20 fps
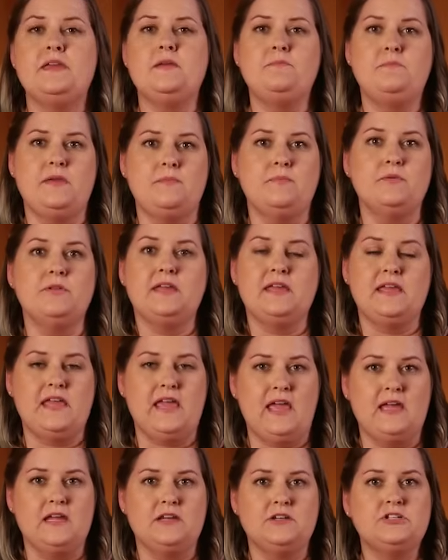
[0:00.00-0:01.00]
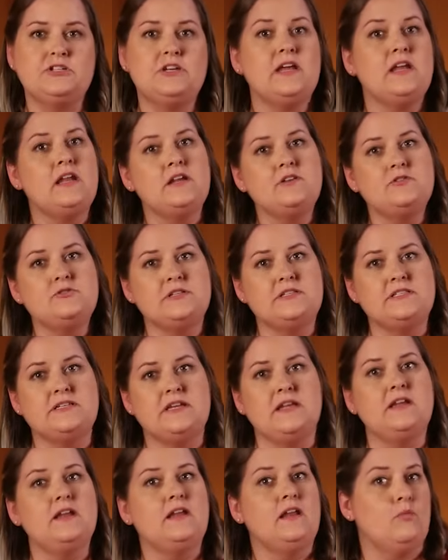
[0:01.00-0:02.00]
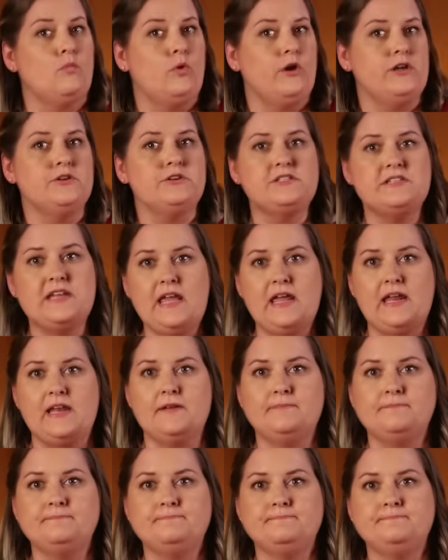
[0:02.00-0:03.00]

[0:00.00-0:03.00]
keep people engaged and interested in what you're saying.